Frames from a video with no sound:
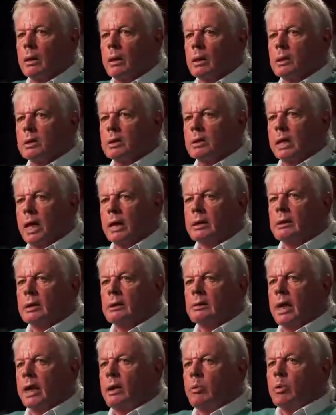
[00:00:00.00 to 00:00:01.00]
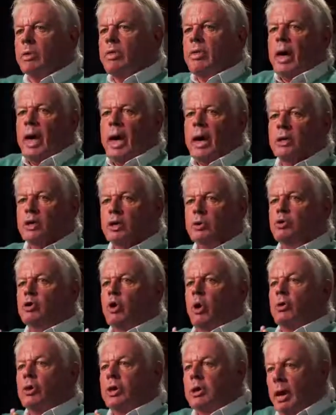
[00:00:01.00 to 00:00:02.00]
said that they were there to
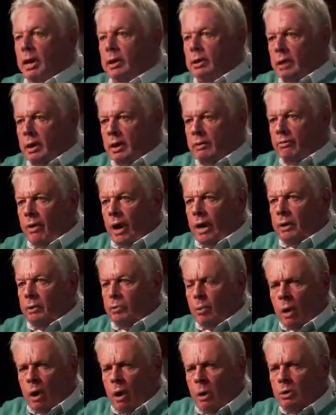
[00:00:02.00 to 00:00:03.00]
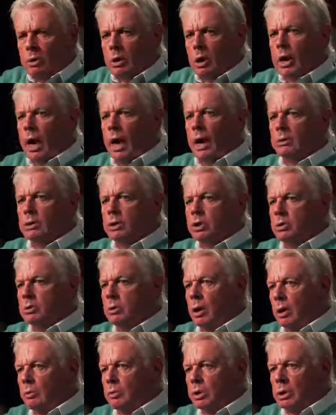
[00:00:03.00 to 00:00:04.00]
document the event. Well, hold on, how did you
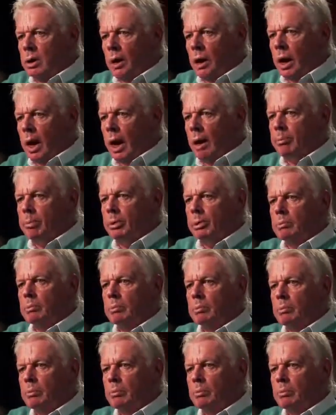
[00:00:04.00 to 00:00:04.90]
know it was going to happen?